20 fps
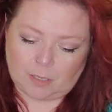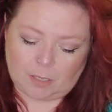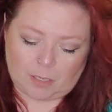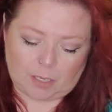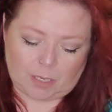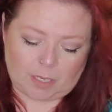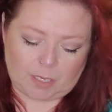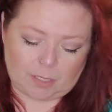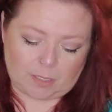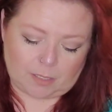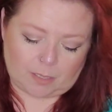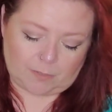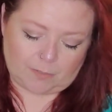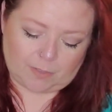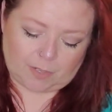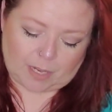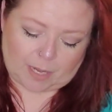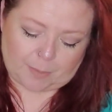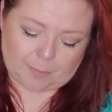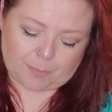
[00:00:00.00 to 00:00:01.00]
Eight
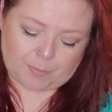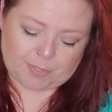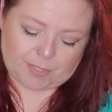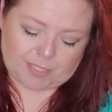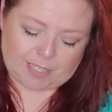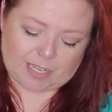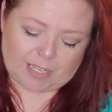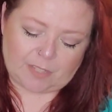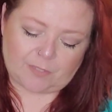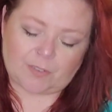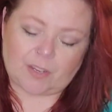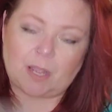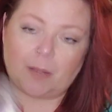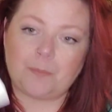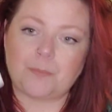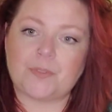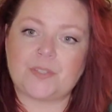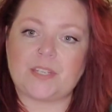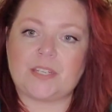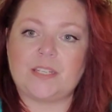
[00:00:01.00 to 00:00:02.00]
of Cups. Eight of
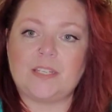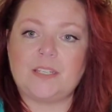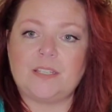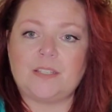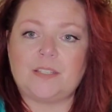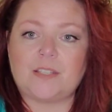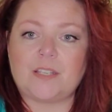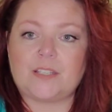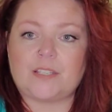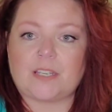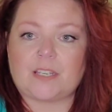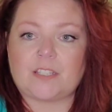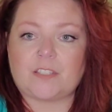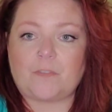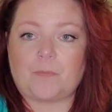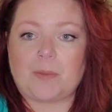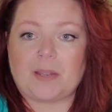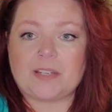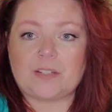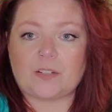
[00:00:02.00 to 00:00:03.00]
Cups is the Six
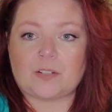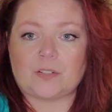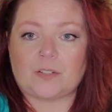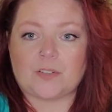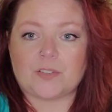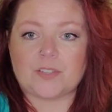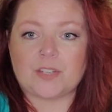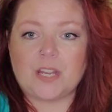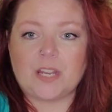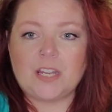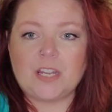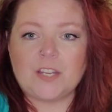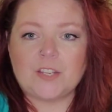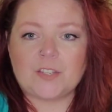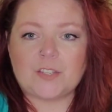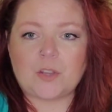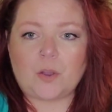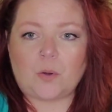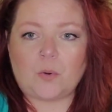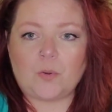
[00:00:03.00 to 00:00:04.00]
of Pentacles.
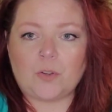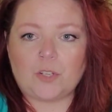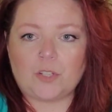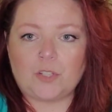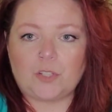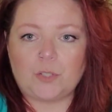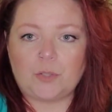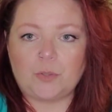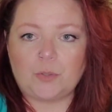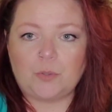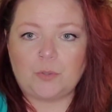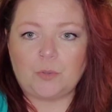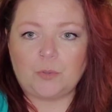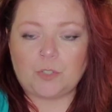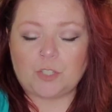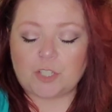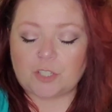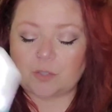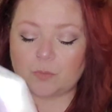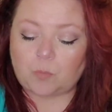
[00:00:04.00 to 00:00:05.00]
So you
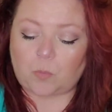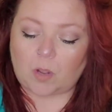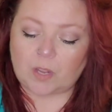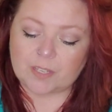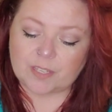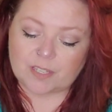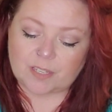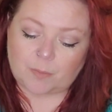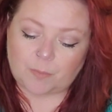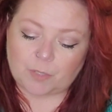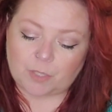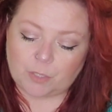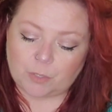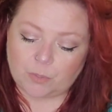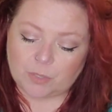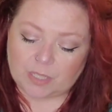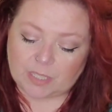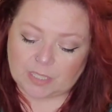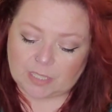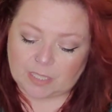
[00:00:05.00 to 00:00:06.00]
just want someone
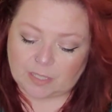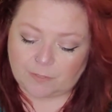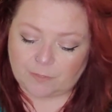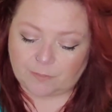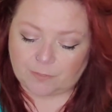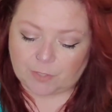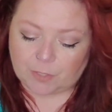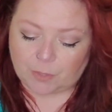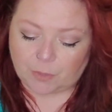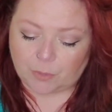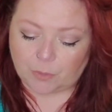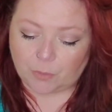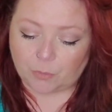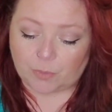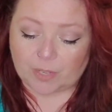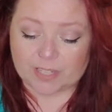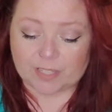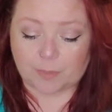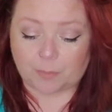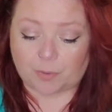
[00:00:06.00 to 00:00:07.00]
who can give you
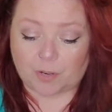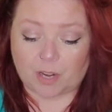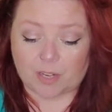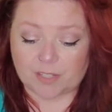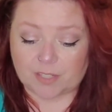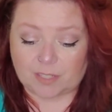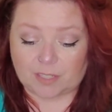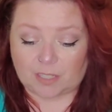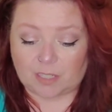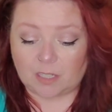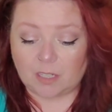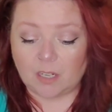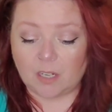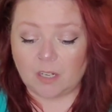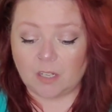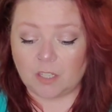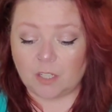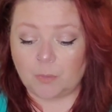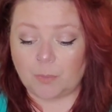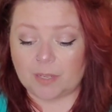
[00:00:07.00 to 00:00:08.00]
reciprocity.
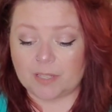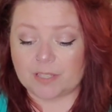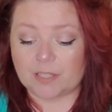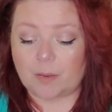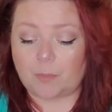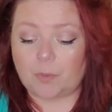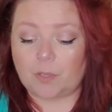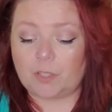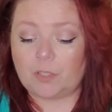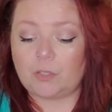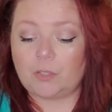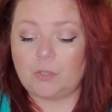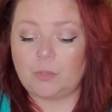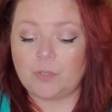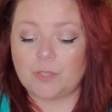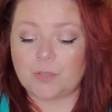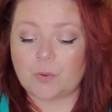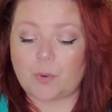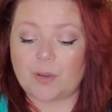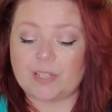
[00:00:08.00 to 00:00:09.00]
You want someone who
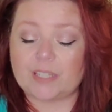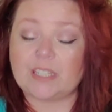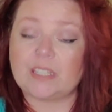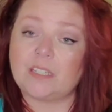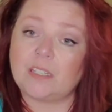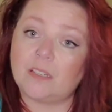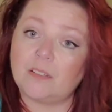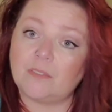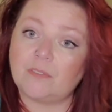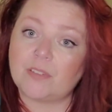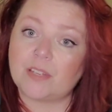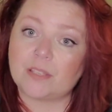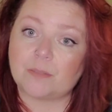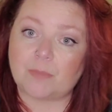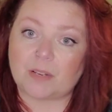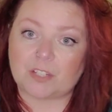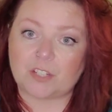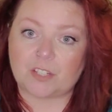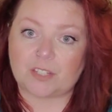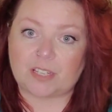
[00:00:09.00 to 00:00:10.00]
is going to give as
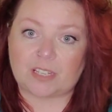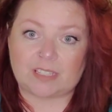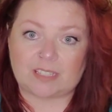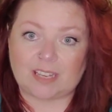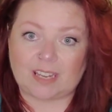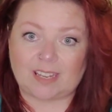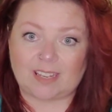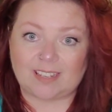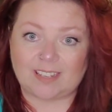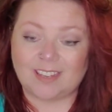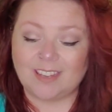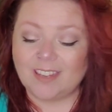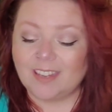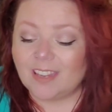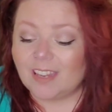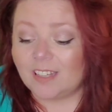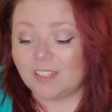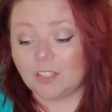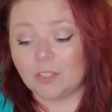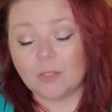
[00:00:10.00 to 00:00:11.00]
much as they take.
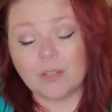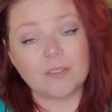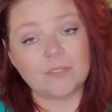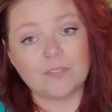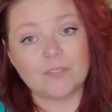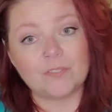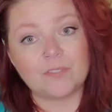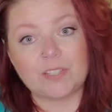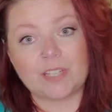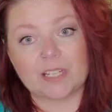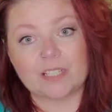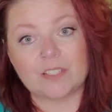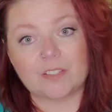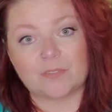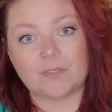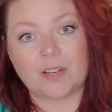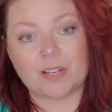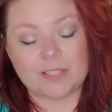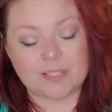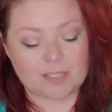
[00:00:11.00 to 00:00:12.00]
And you have yet to
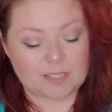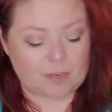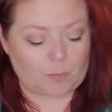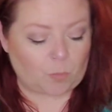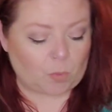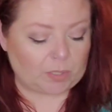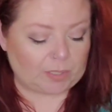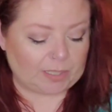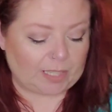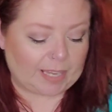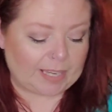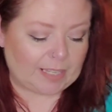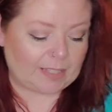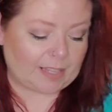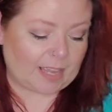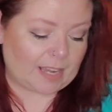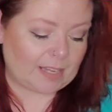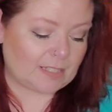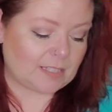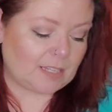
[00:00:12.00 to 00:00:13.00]
find someone like
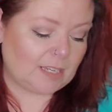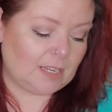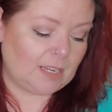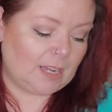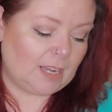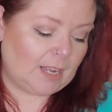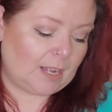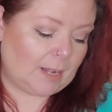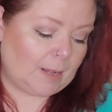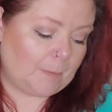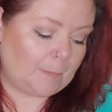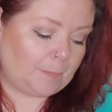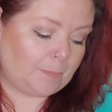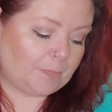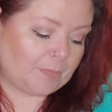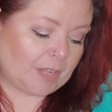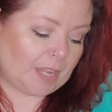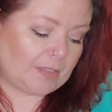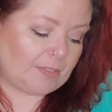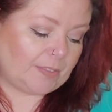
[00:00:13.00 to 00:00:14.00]
that.
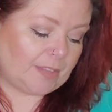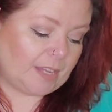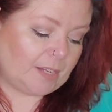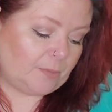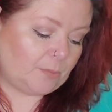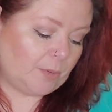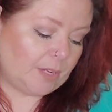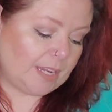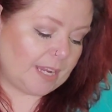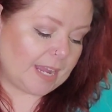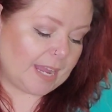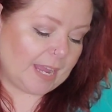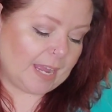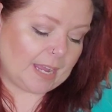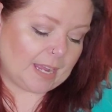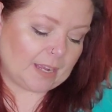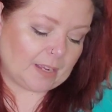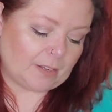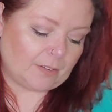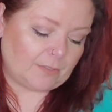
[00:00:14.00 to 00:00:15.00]
And then we
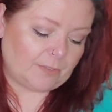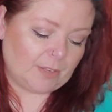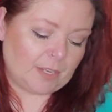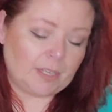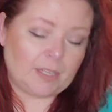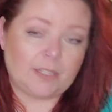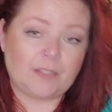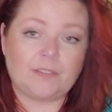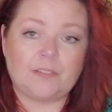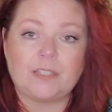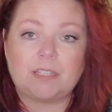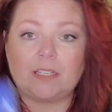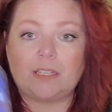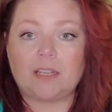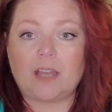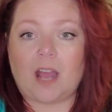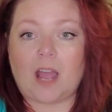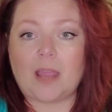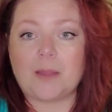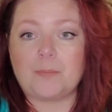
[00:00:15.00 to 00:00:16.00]
have
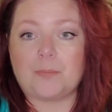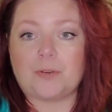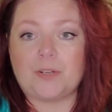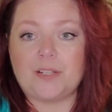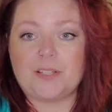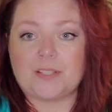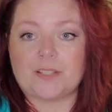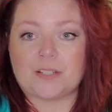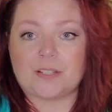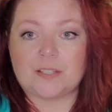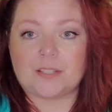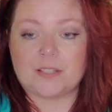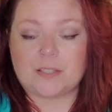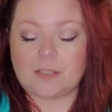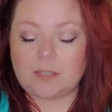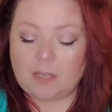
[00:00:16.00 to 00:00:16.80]
the High Priestess.